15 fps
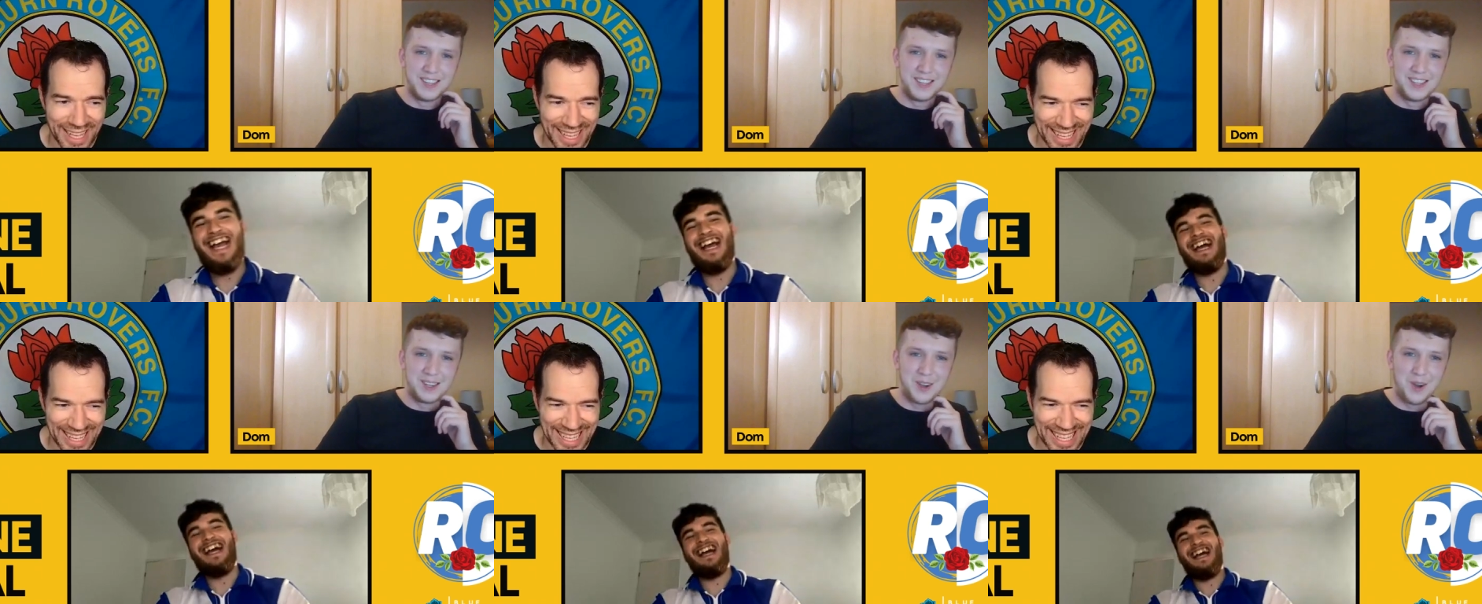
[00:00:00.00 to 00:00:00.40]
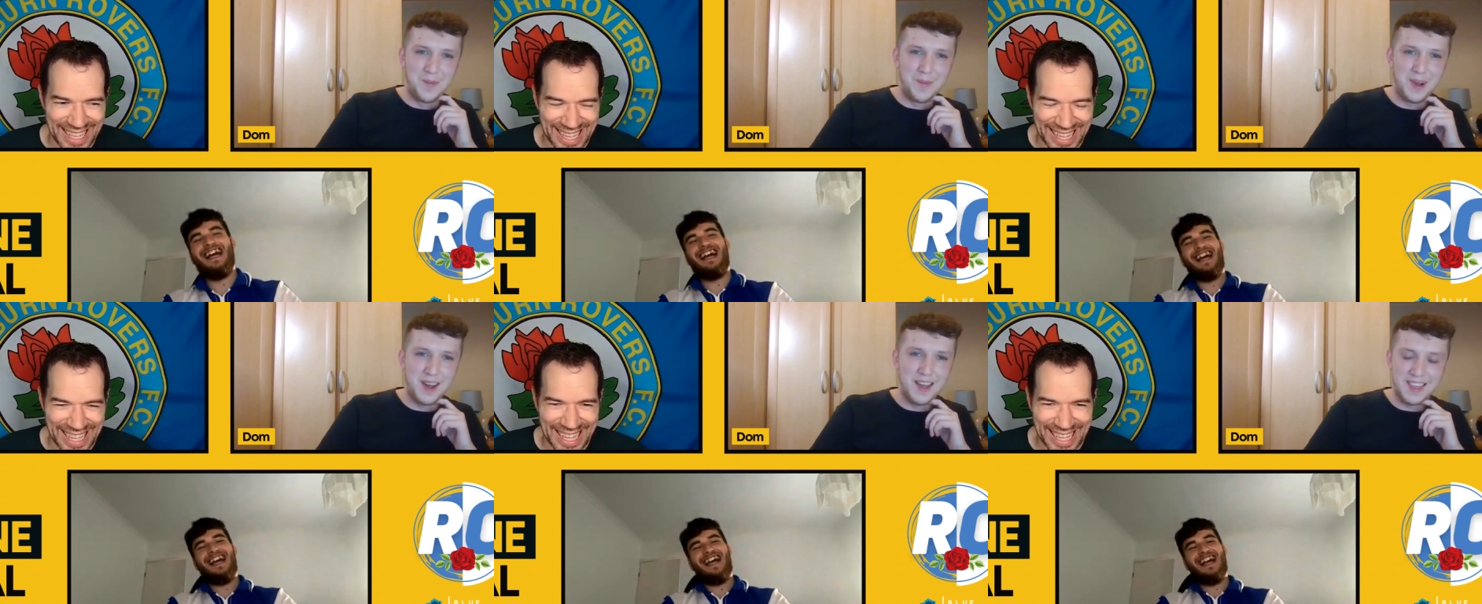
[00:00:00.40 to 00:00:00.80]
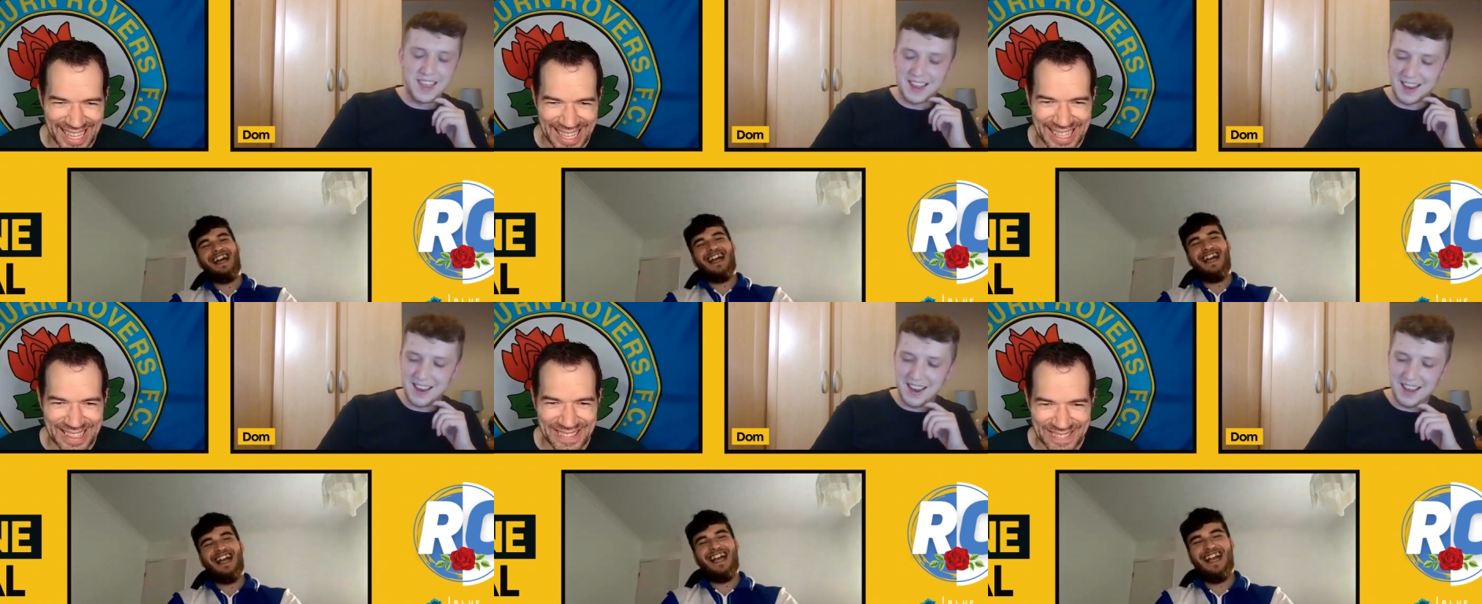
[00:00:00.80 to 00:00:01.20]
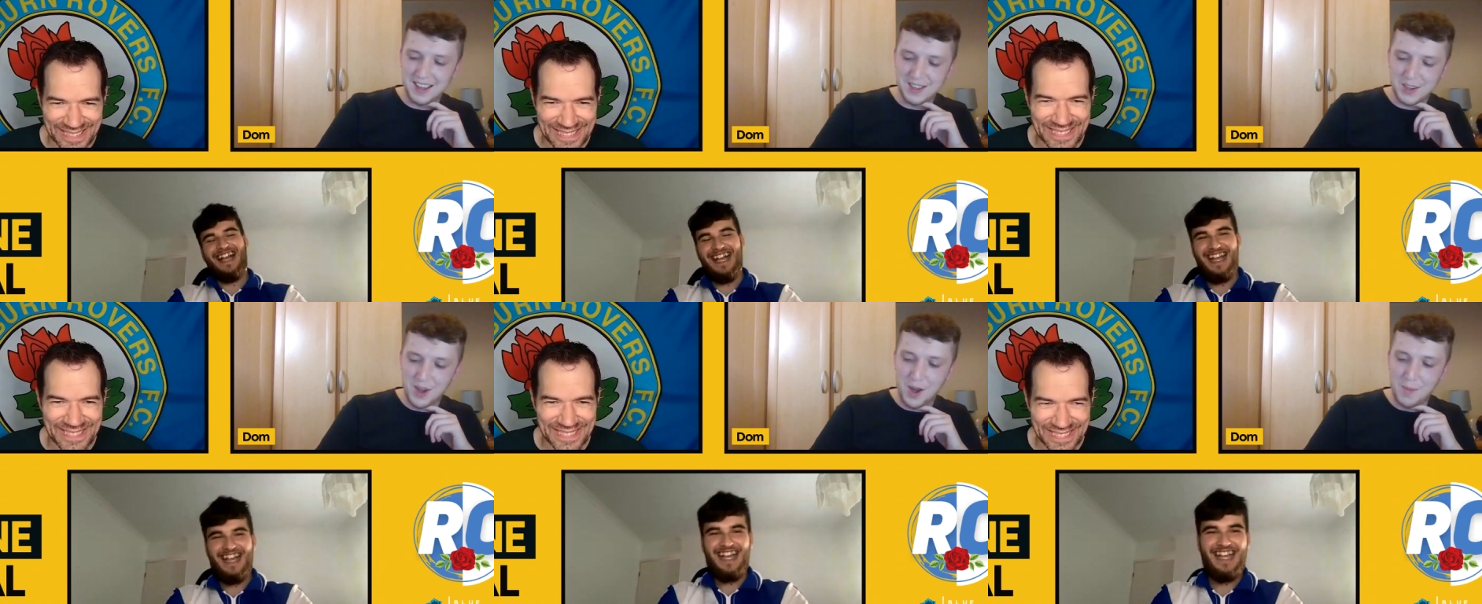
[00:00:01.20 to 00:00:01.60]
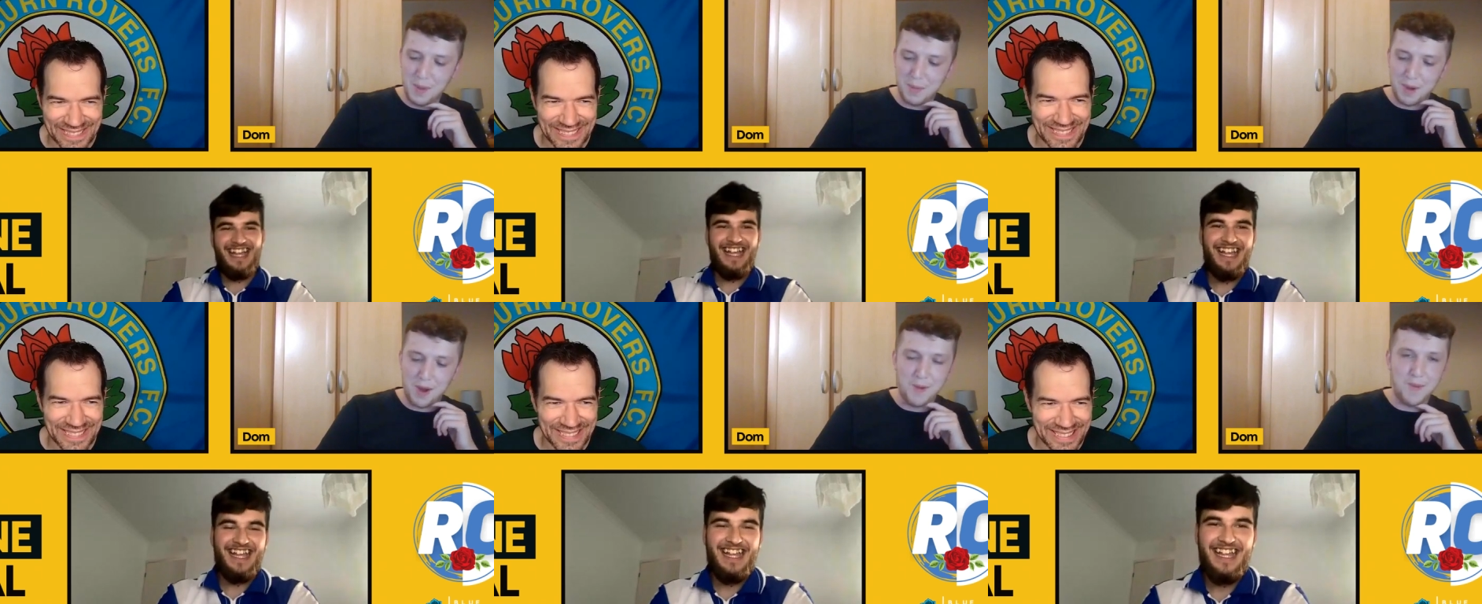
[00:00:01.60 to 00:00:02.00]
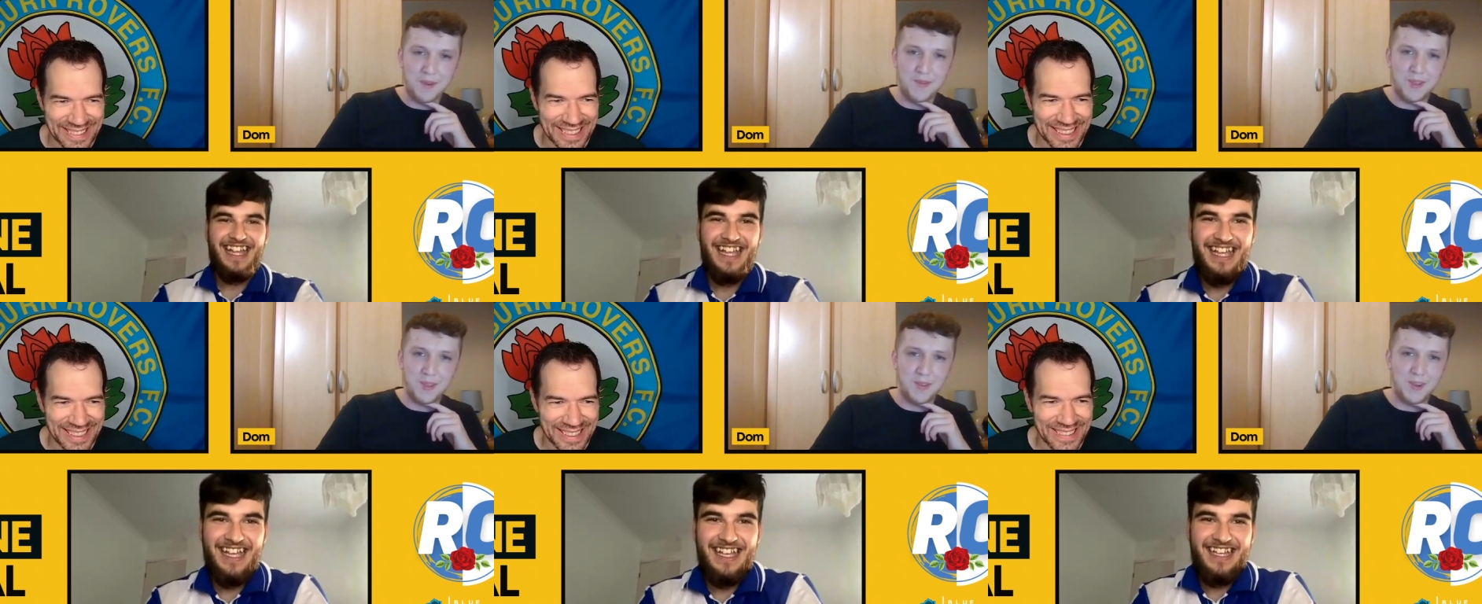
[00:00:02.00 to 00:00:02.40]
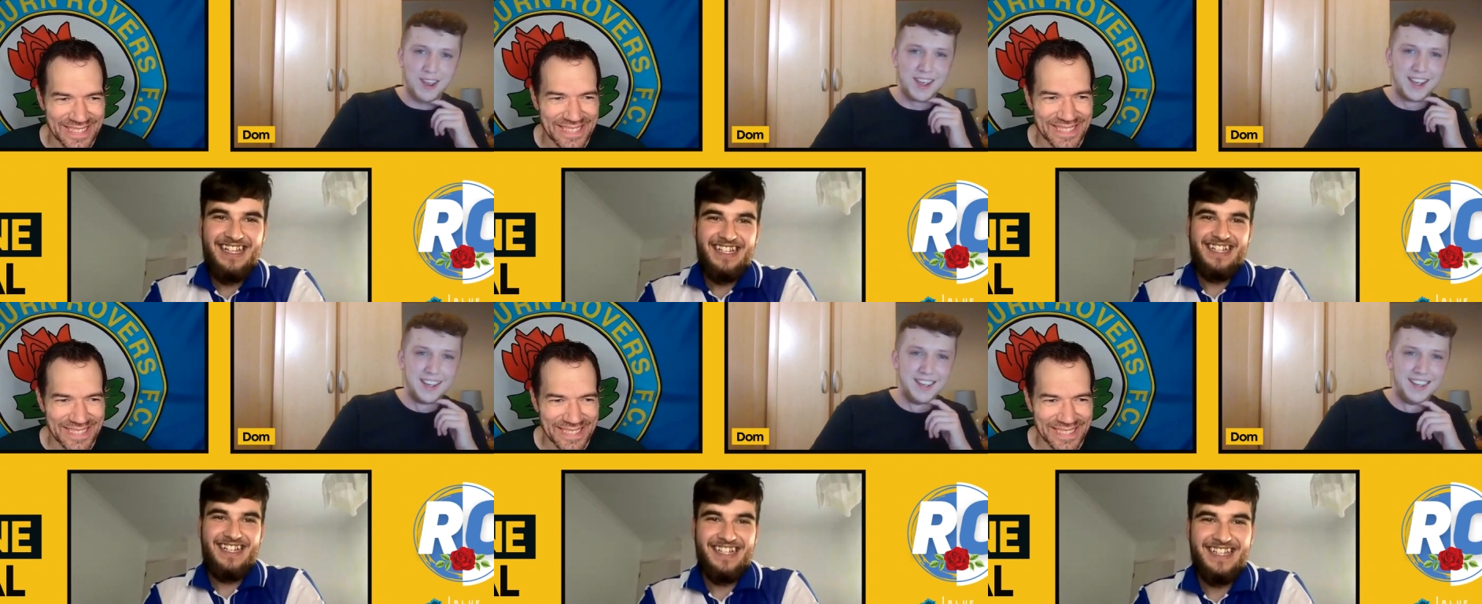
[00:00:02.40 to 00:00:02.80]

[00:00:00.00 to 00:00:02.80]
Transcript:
Speaker 1: something to go by, then he has got to be bottom of the three.